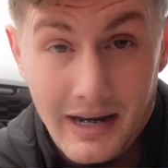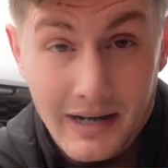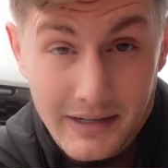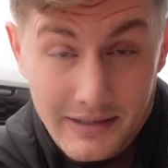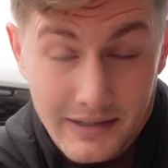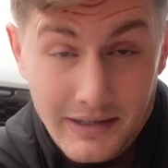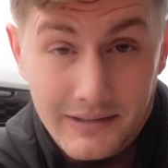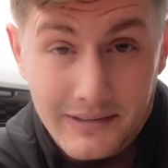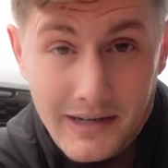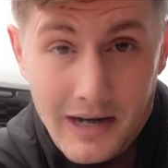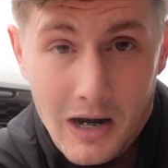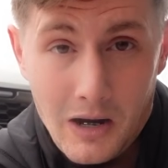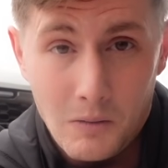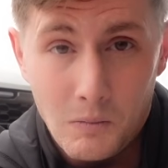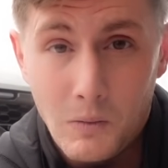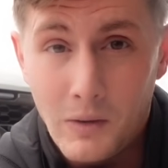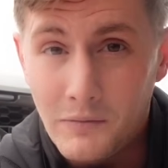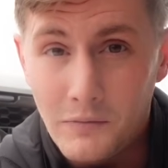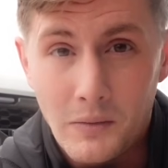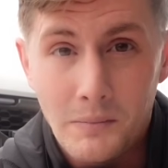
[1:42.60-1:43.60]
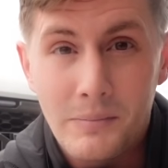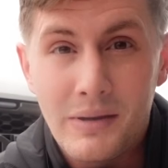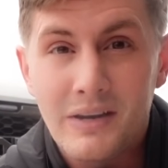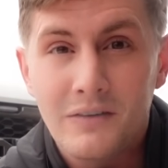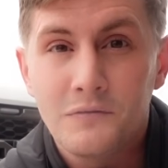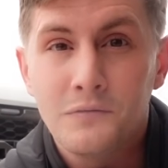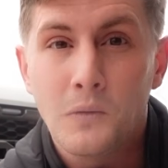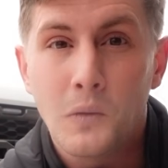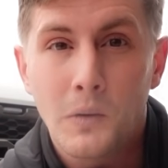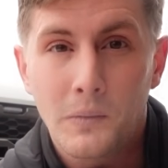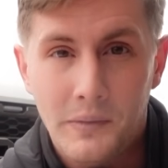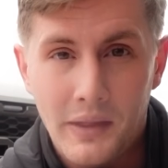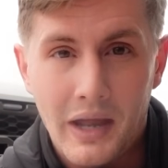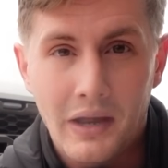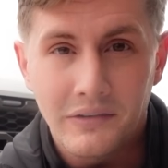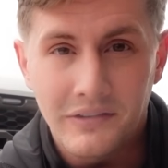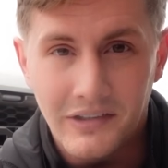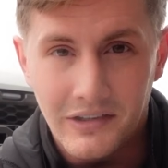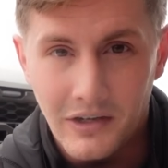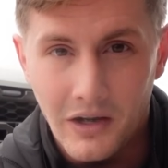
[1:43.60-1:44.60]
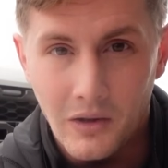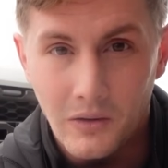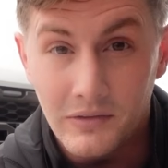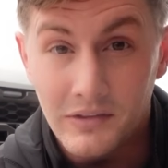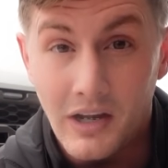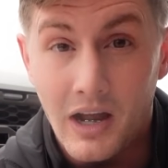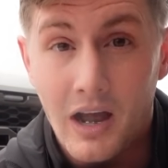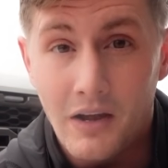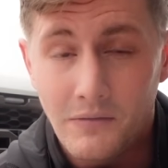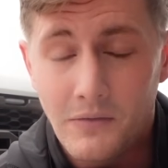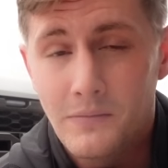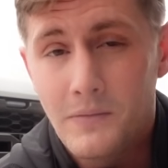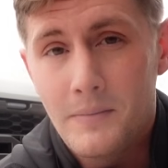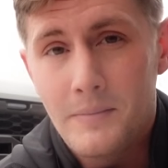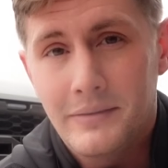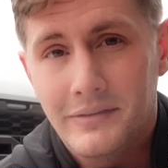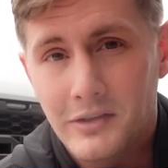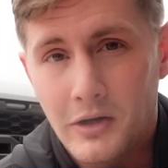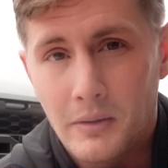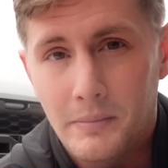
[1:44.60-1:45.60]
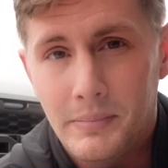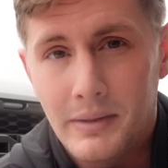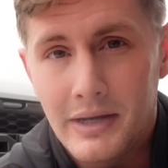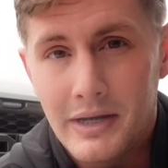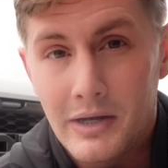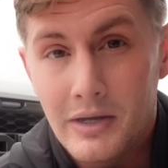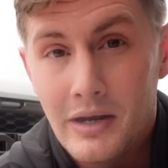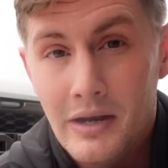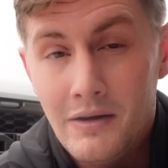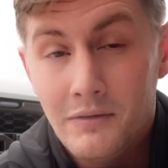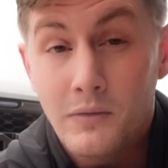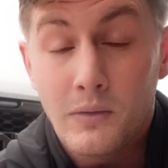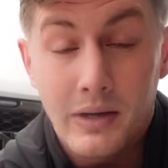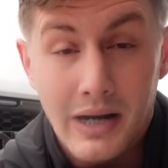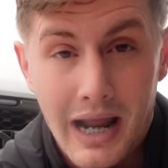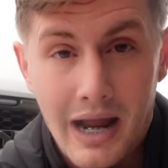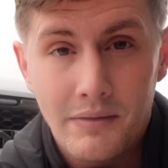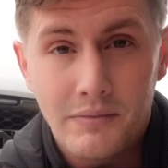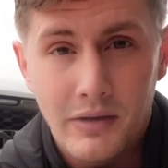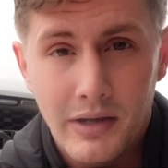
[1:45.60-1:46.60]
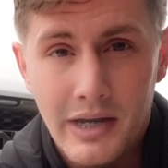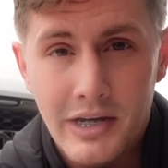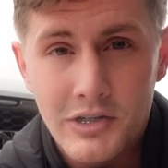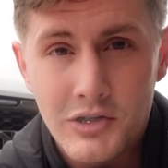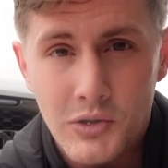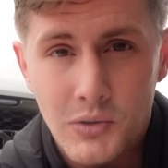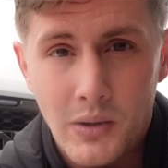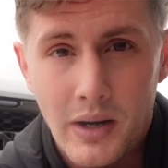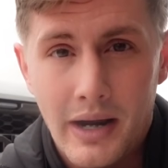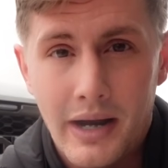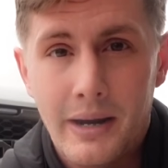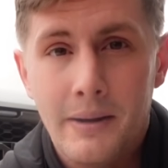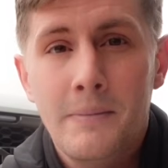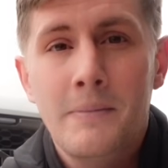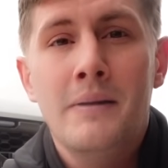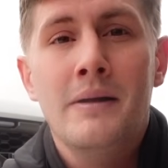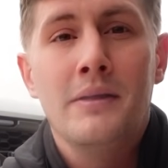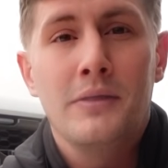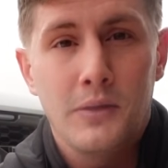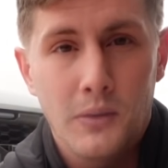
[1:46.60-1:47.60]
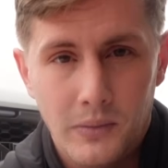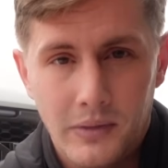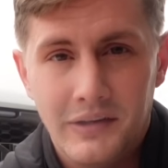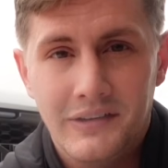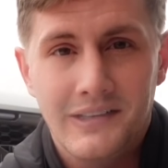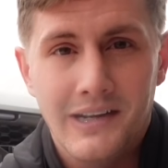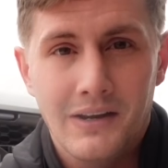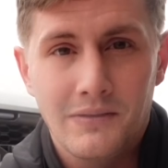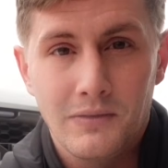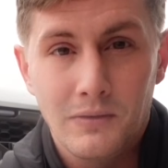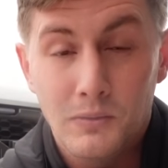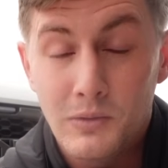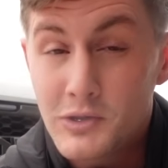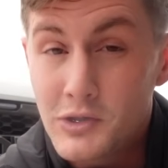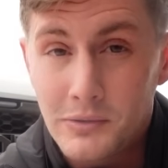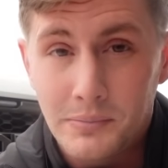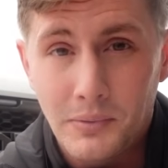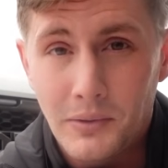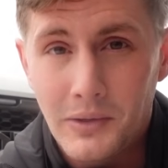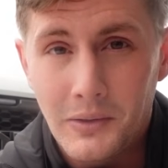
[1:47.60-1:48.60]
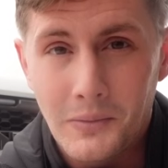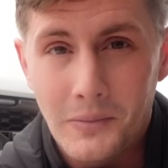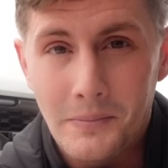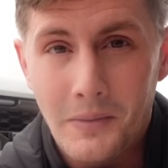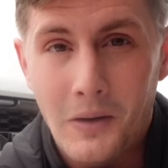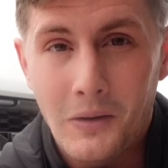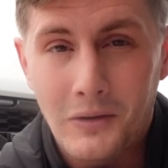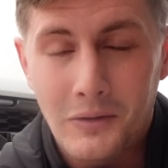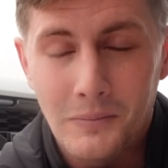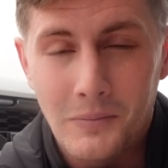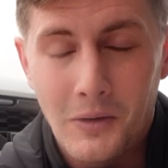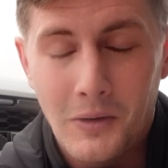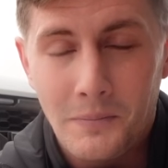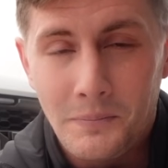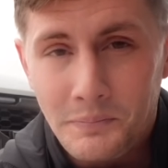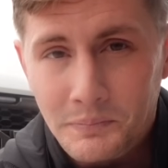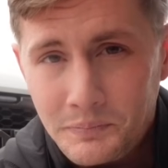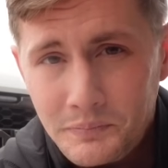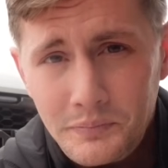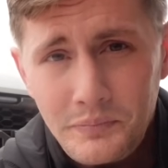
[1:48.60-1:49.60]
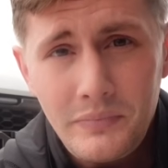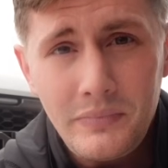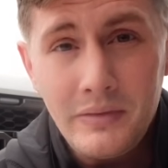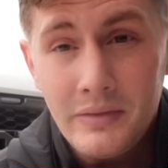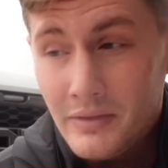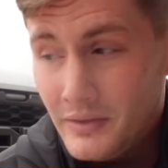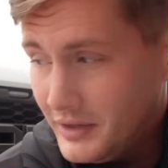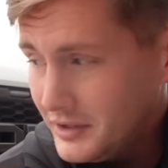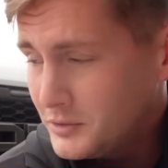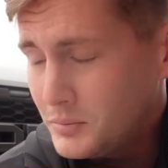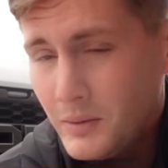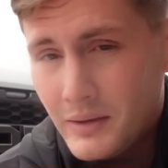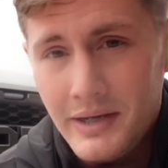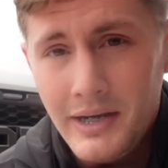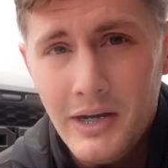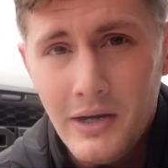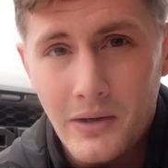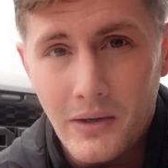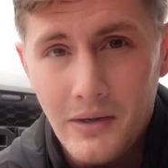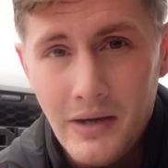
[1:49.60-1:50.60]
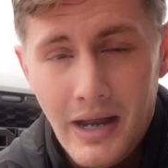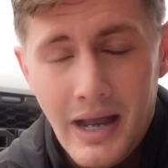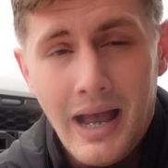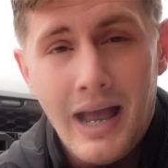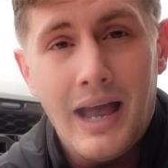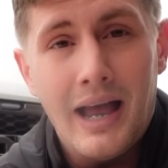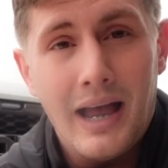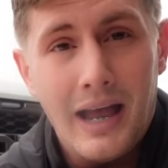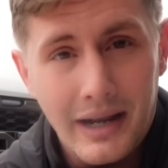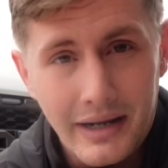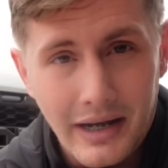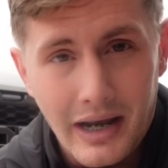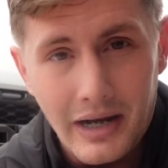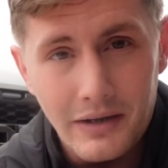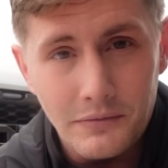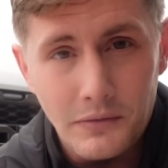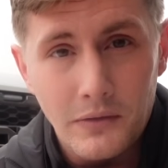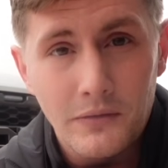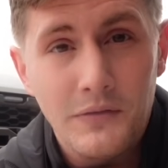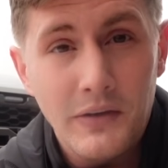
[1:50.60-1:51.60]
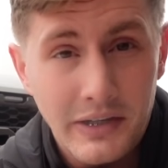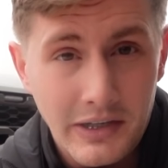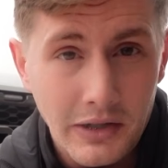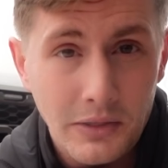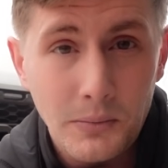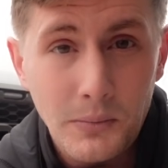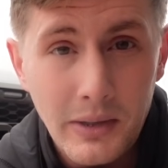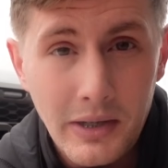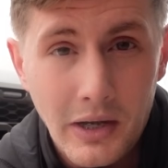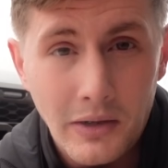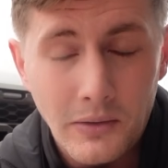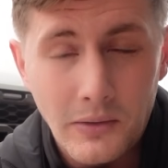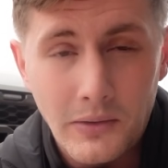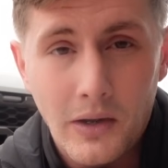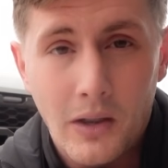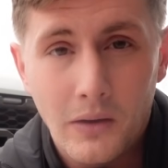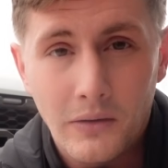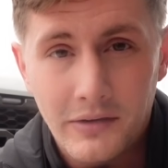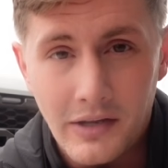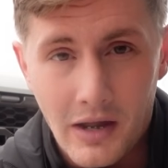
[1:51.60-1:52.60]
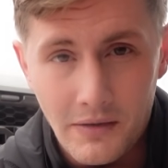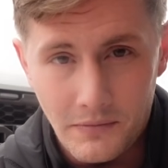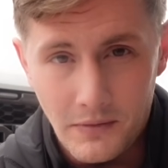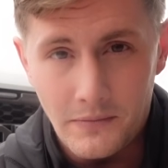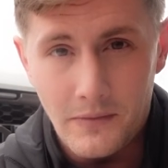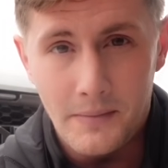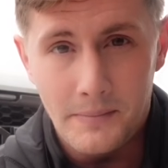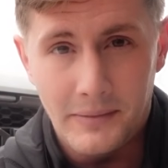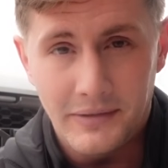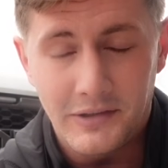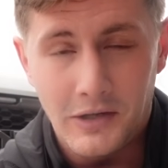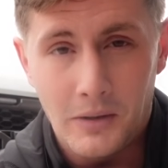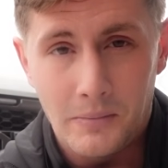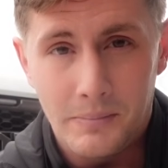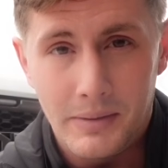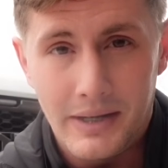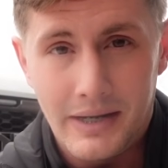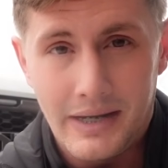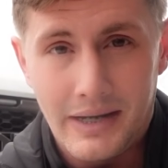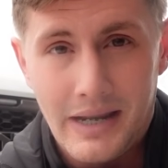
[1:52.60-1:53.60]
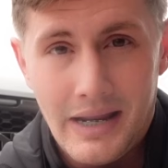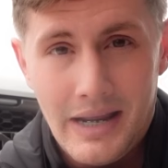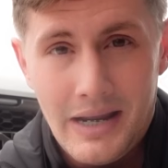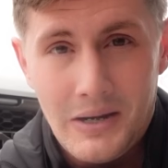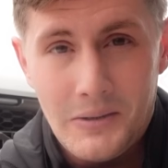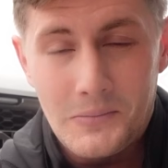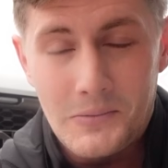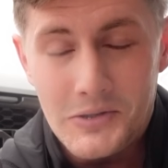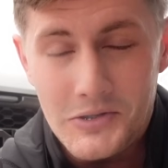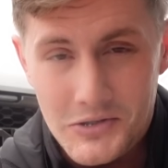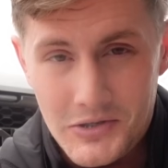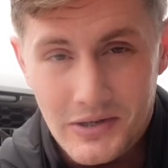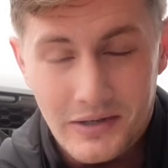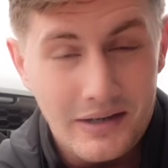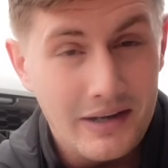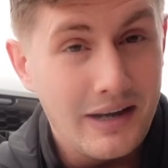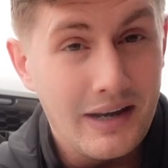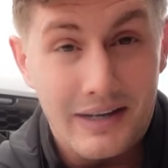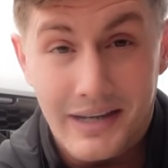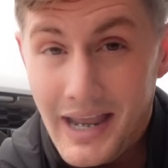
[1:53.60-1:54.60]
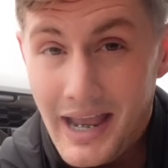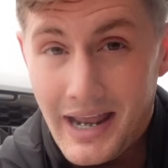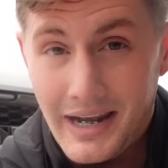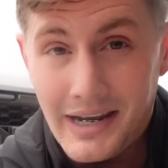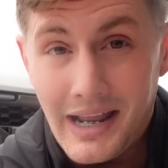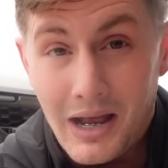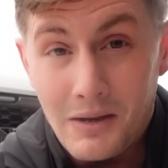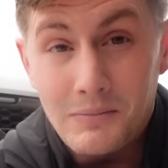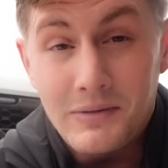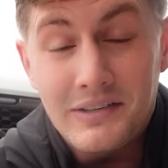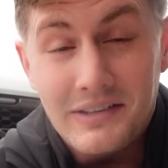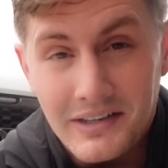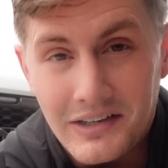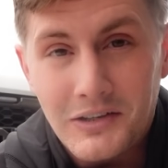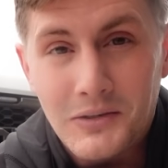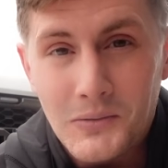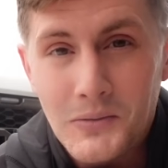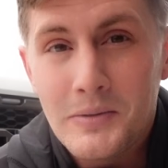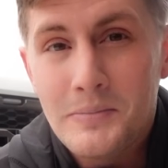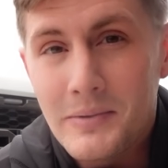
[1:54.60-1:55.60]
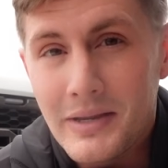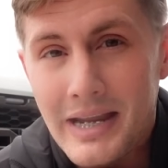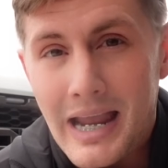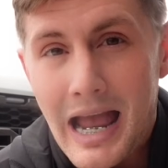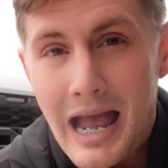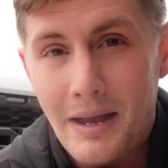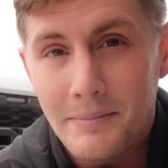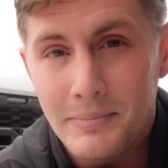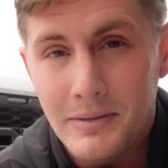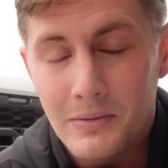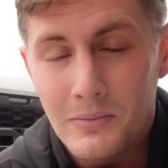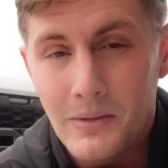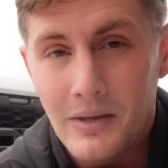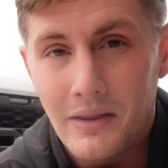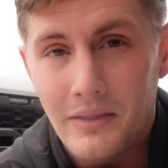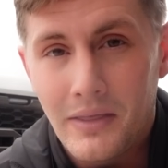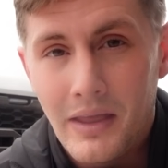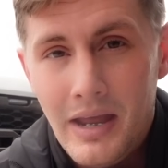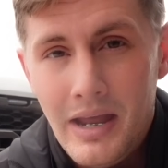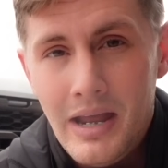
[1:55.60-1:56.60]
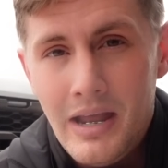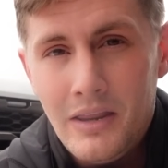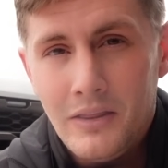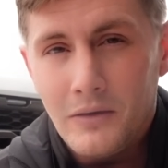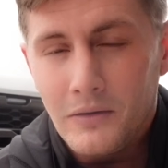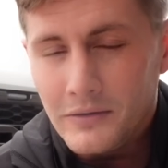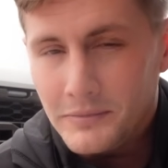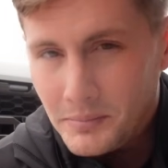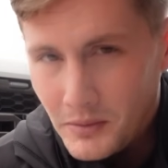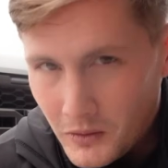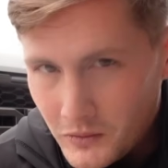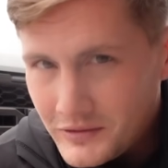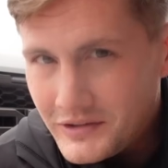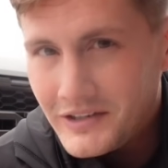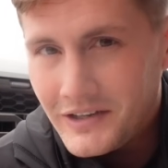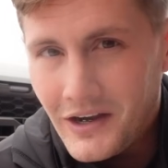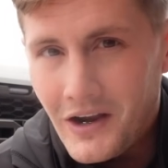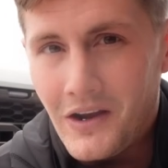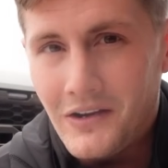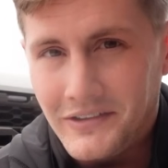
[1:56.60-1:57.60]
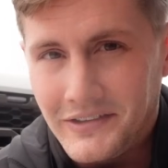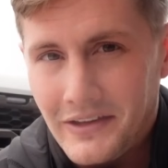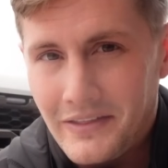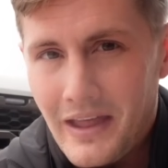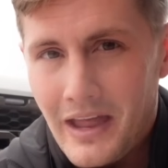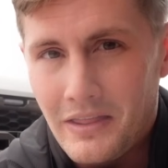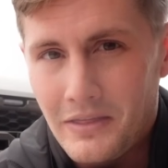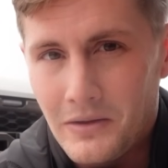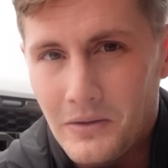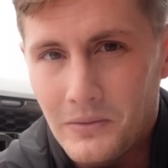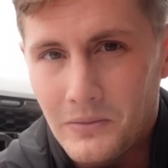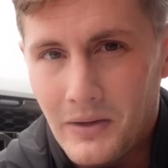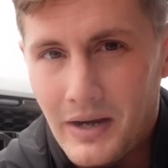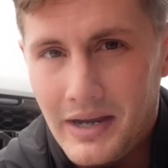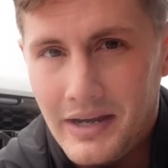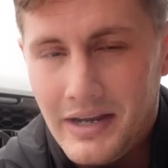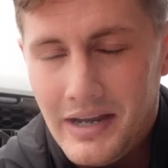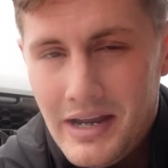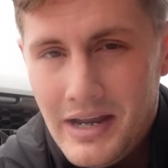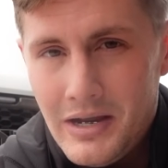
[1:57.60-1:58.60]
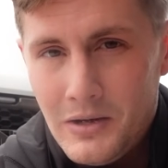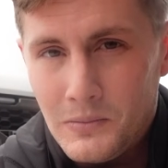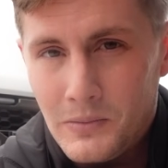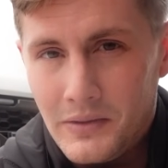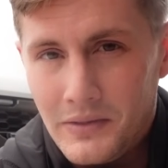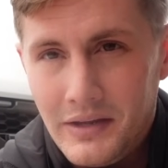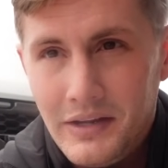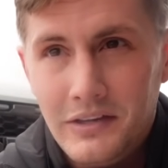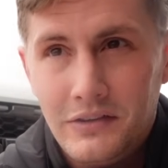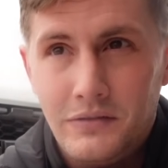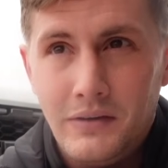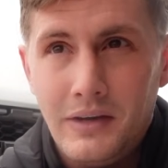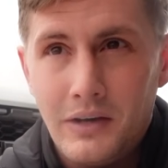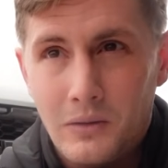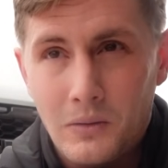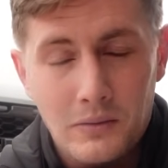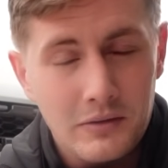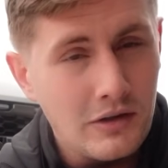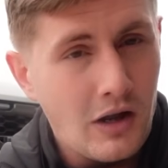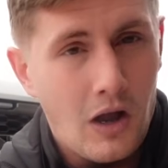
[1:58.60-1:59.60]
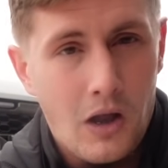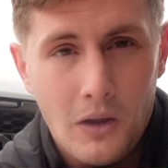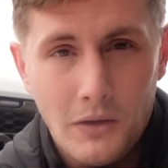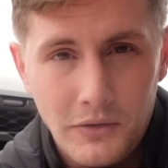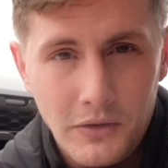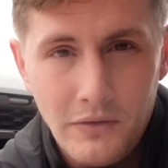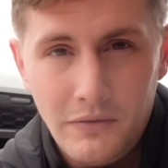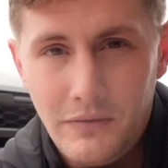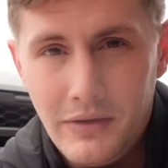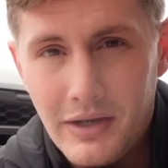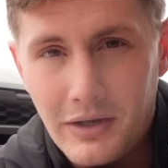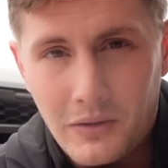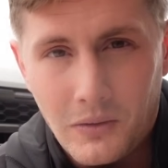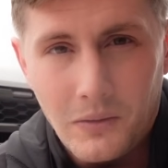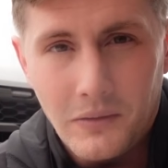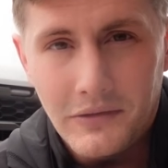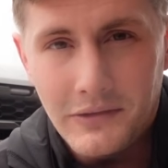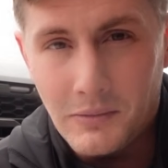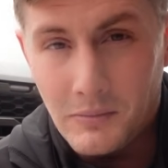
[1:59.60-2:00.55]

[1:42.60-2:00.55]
discount, one of them being $4,000 off of MSRP for an Avalanche Gray 37, which is pretty remarkable. This one here, I got it for $5,300 off of MSRP, which again, I was extremely happy with. There's pros and cons to that though, right? When these vehicles, all new vehicles,